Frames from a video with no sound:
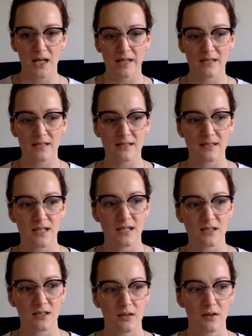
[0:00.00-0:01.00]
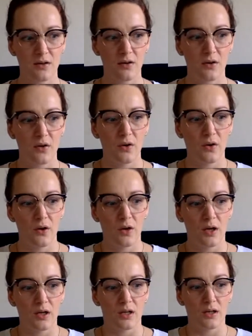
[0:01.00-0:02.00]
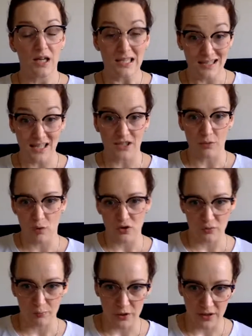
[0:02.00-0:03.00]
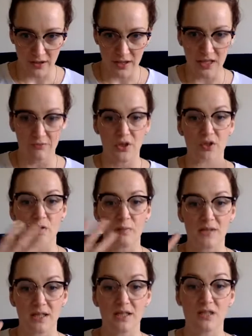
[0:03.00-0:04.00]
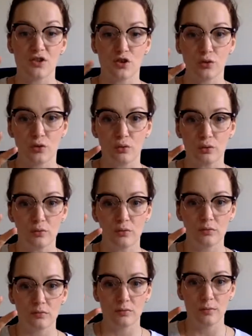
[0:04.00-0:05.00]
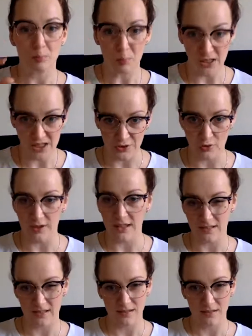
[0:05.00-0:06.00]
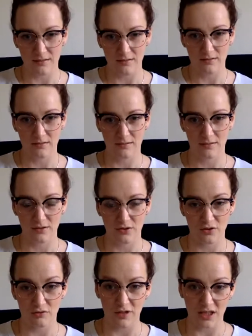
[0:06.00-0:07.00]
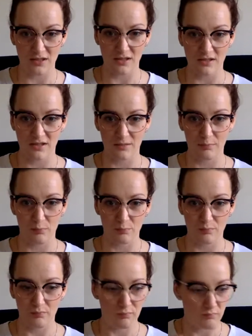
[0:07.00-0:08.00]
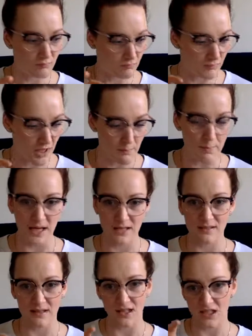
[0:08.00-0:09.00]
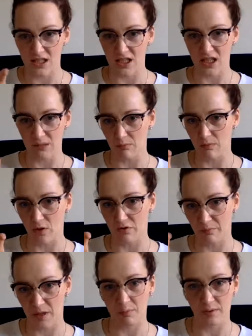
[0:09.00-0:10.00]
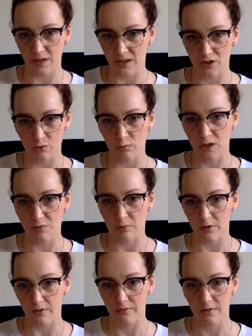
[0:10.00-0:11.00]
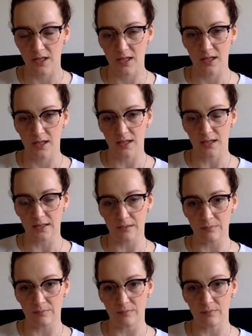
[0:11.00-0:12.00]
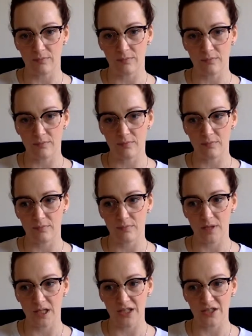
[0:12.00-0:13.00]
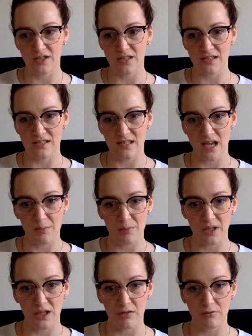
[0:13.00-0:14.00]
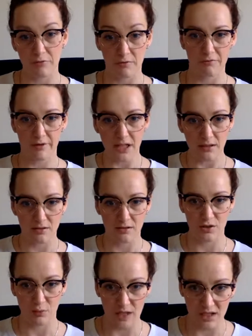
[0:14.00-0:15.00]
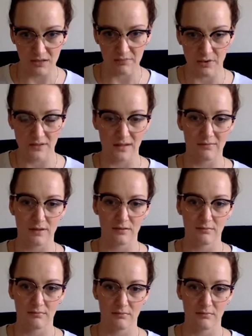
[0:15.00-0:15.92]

is that I said the most important thing for your website is to build your list, to get this amazing team of people that you work with. And this is happening for free 24/7.